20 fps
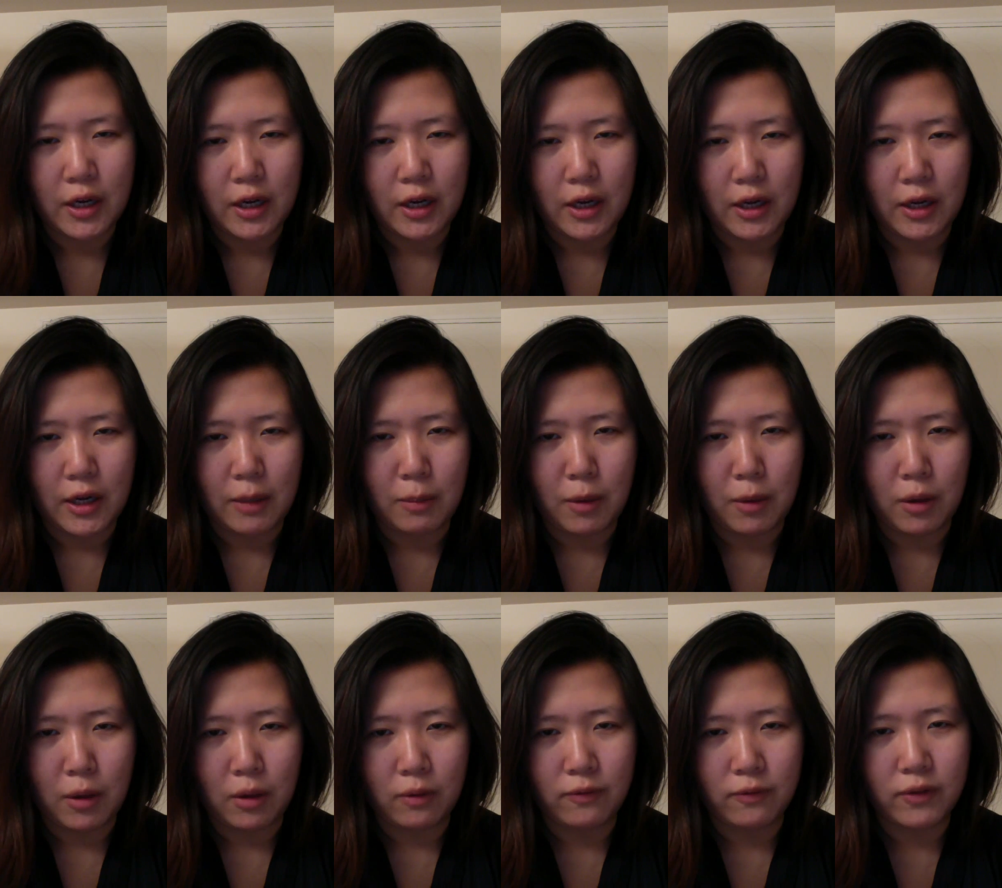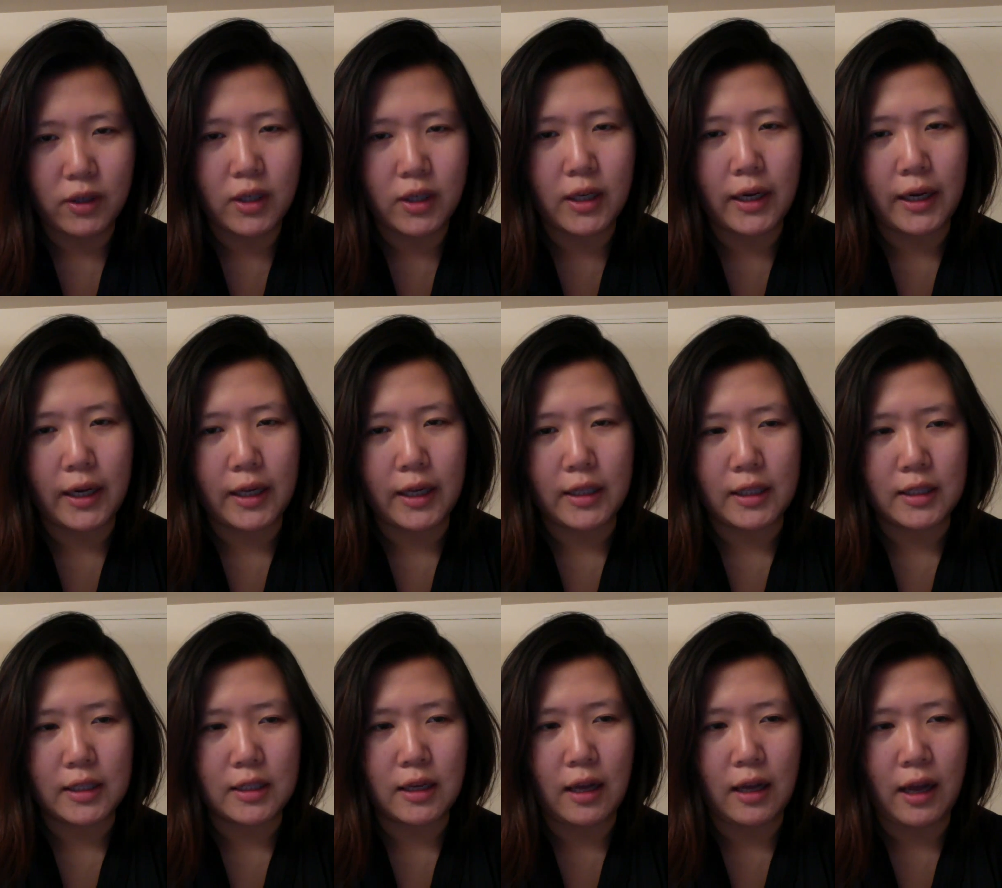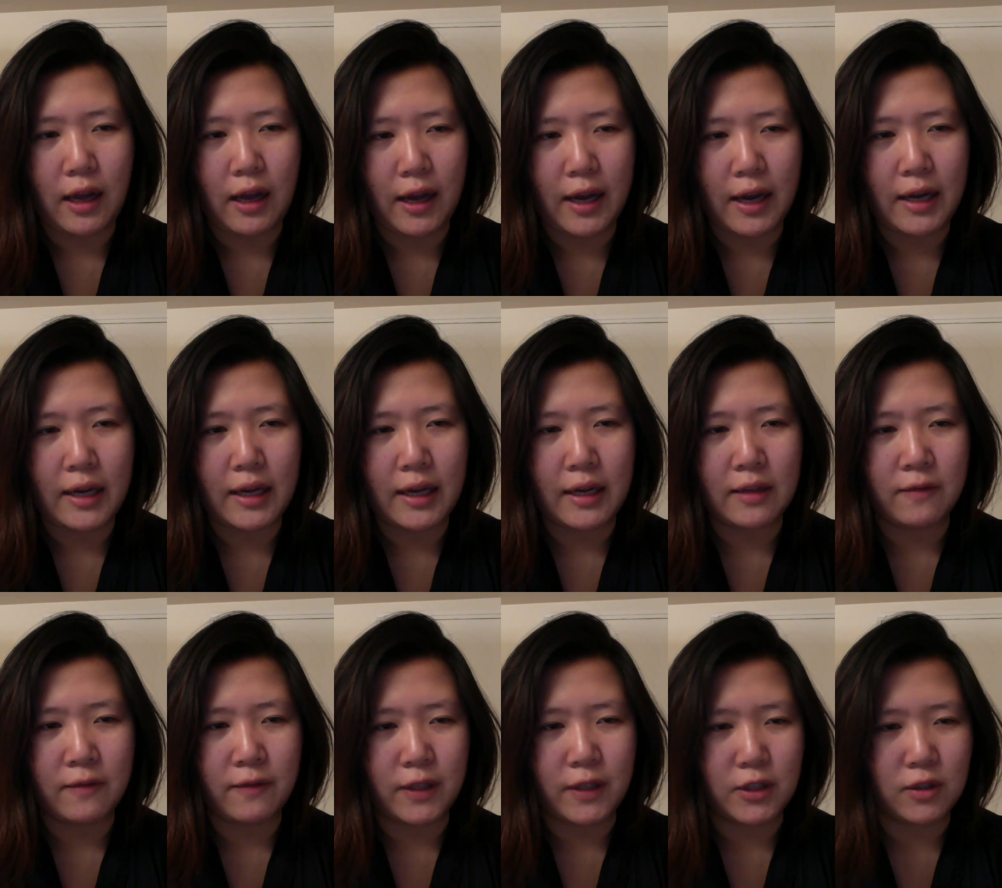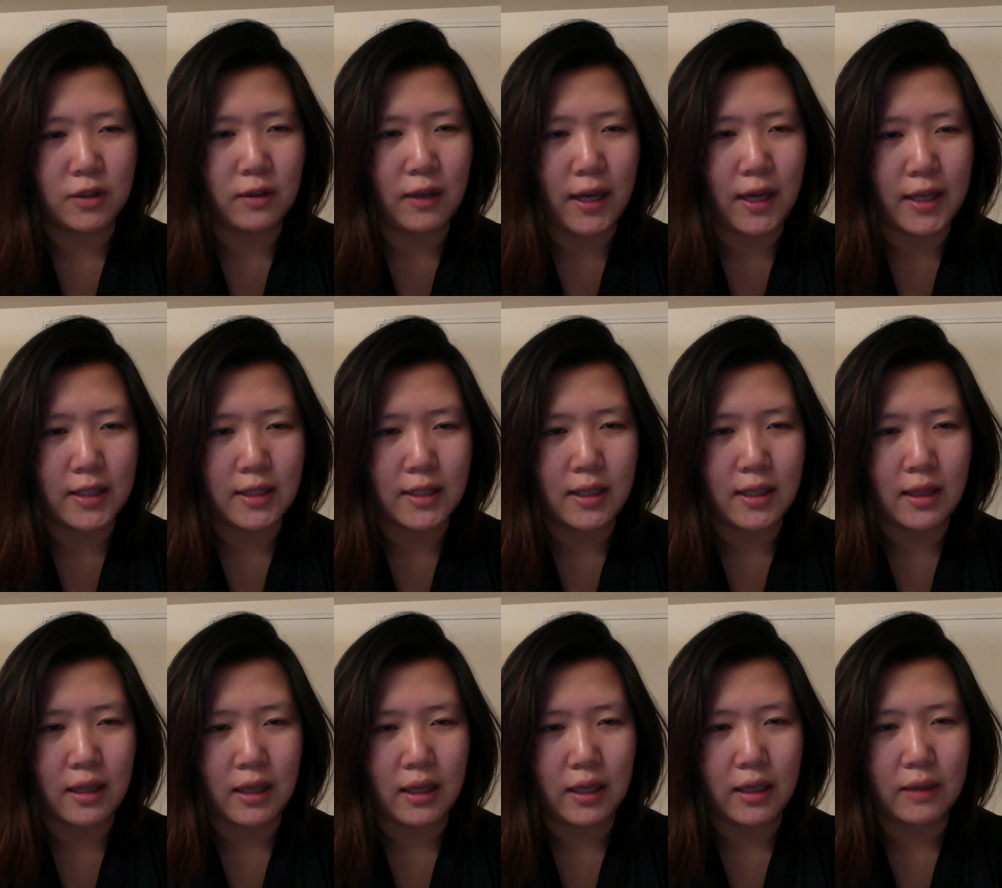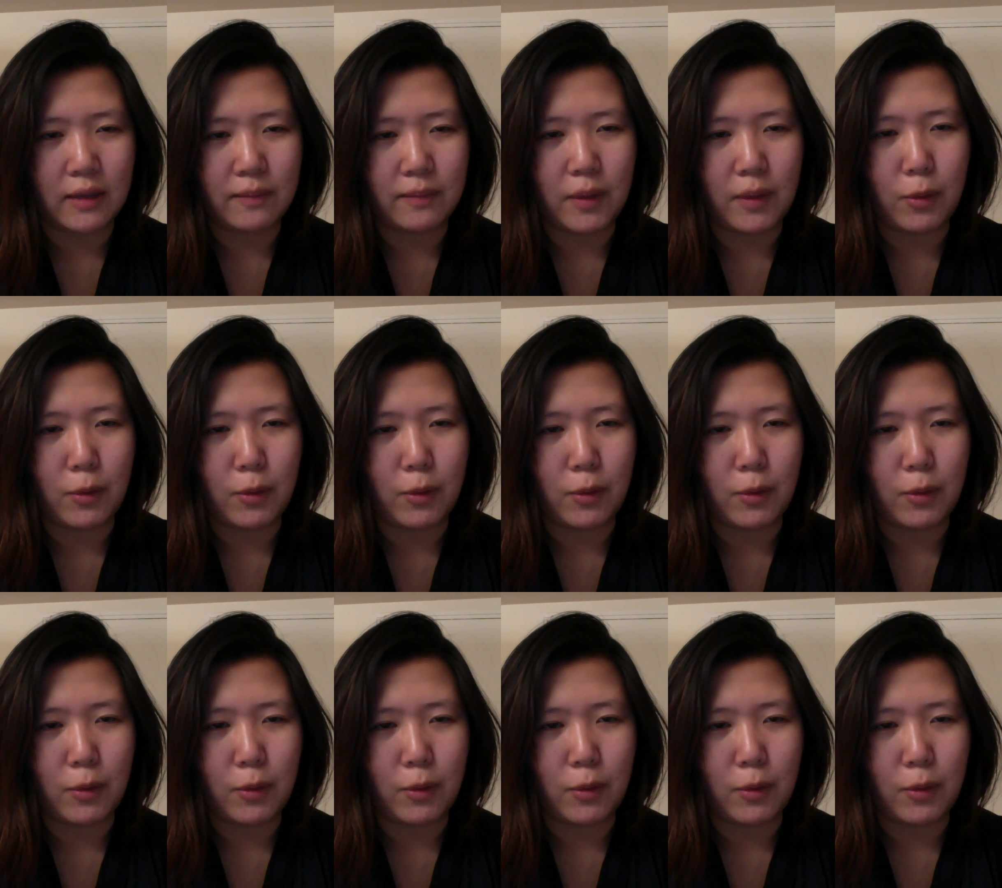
Moreover, it is a highly individualized thing.